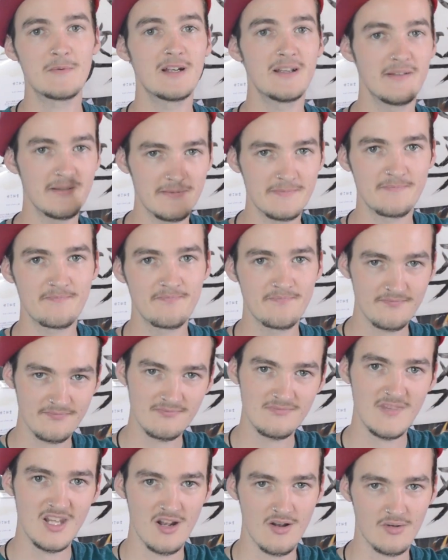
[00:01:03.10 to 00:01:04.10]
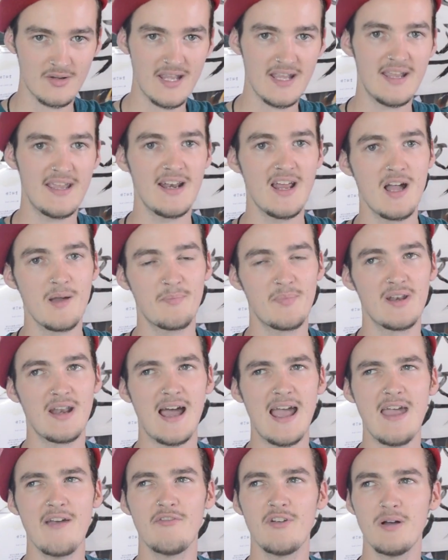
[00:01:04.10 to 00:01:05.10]
gonna, kick it up, and
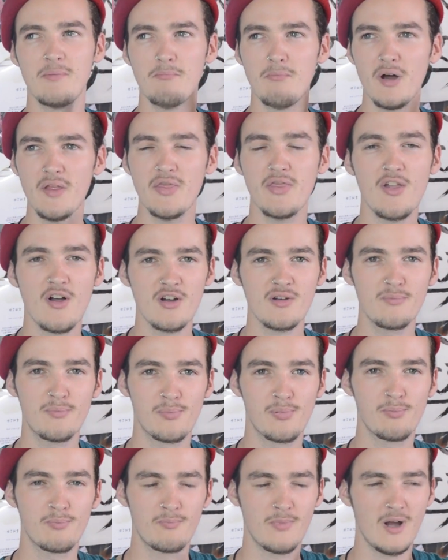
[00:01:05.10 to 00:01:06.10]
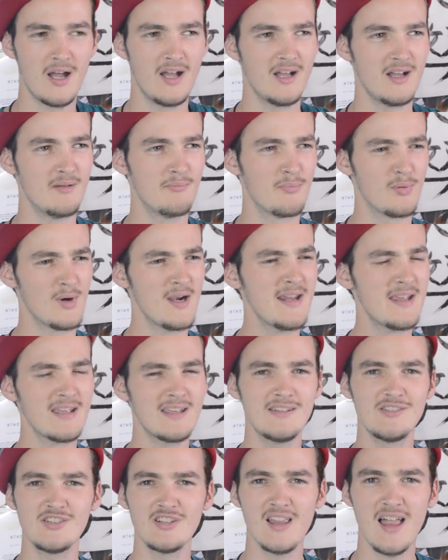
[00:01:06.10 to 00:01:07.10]
I have a month-long break
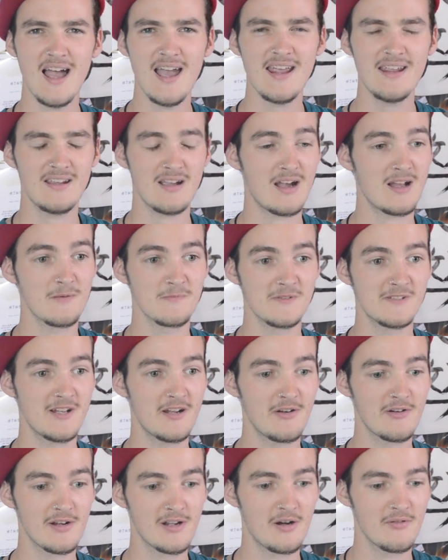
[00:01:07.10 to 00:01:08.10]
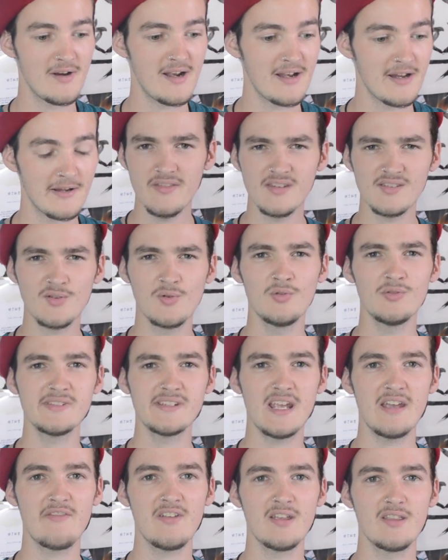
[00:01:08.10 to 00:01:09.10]
in July. God, I'm stuttering already. The school's
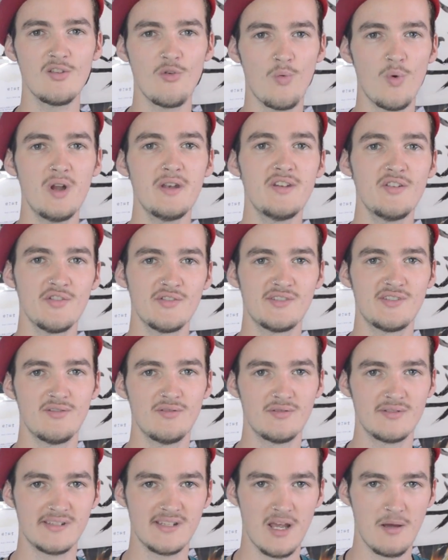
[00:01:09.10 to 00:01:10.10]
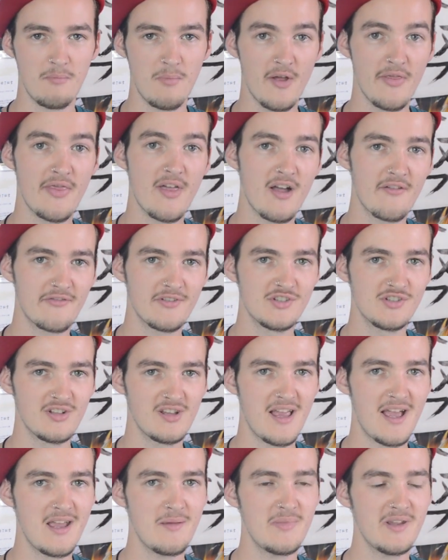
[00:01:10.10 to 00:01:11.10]
giving the one-year students a month off in
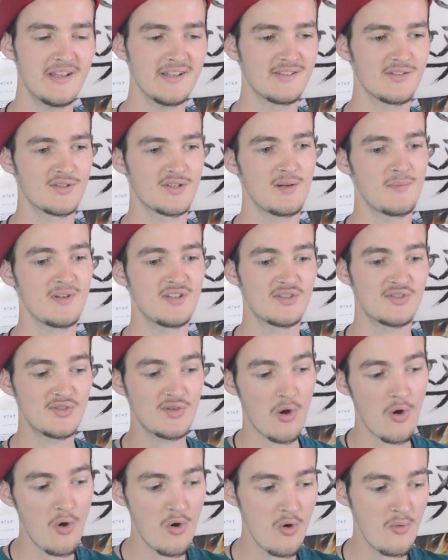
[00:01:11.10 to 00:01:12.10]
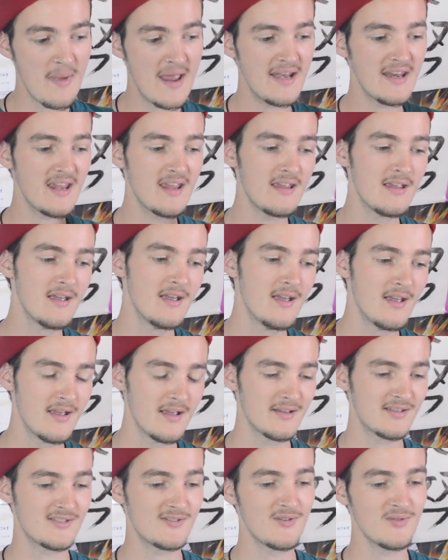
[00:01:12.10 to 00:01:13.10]
July because there's gonna be so many
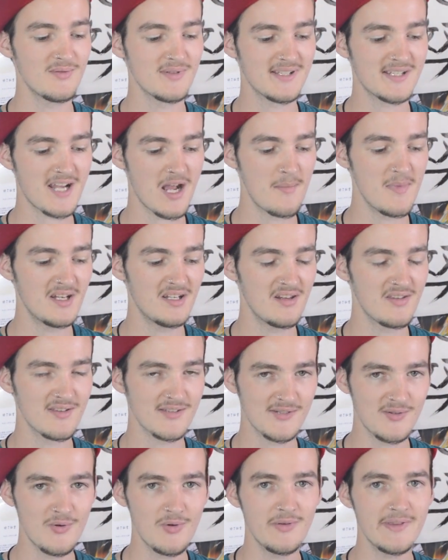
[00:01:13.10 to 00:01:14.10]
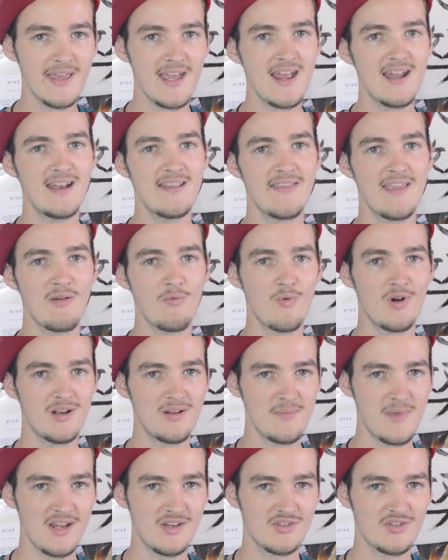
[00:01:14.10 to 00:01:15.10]
students coming to the school then, and they
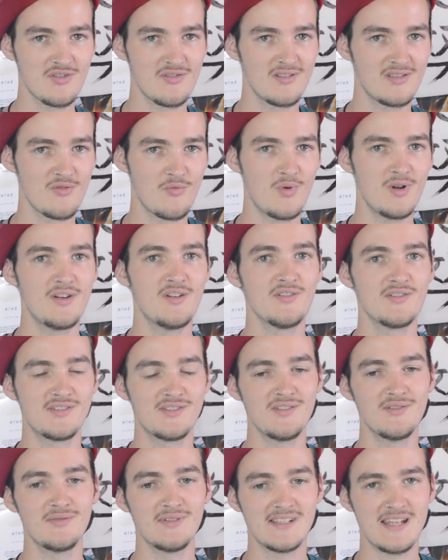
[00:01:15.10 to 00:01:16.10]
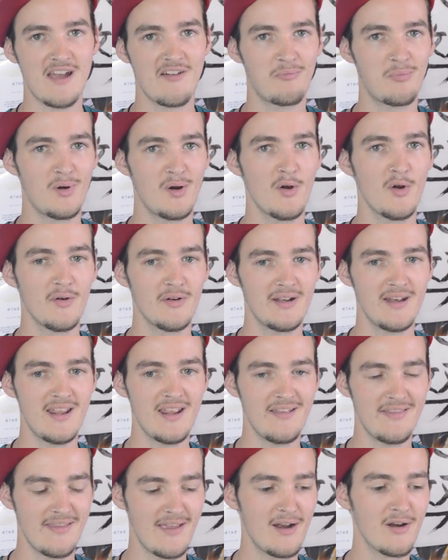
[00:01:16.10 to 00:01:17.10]
want to make sure that the one-year students have
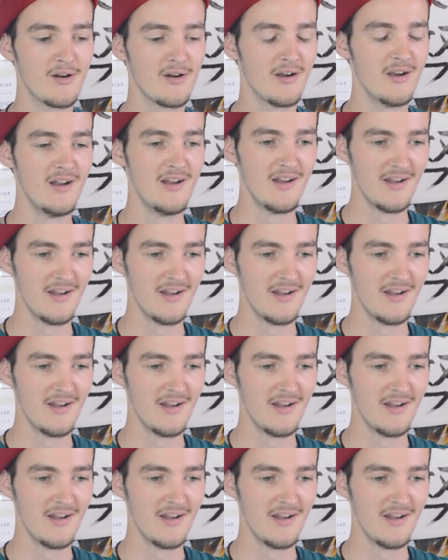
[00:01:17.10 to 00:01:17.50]
priority and they're